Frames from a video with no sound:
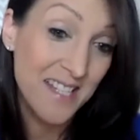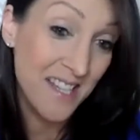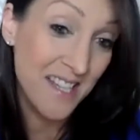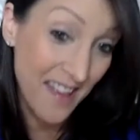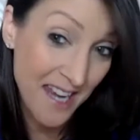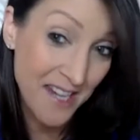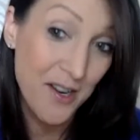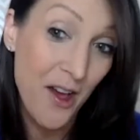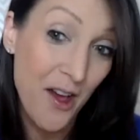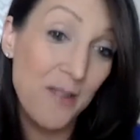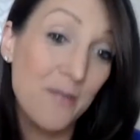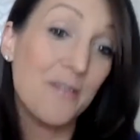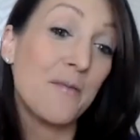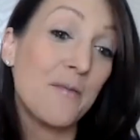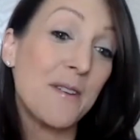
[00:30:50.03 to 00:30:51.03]
So that
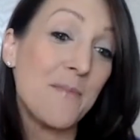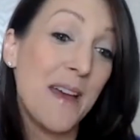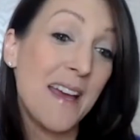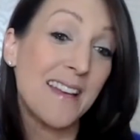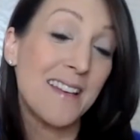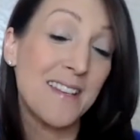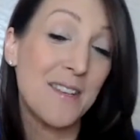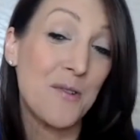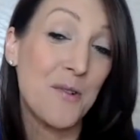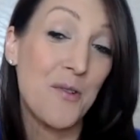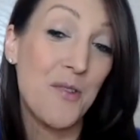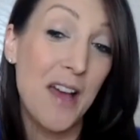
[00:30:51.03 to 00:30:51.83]
night that we met in New York,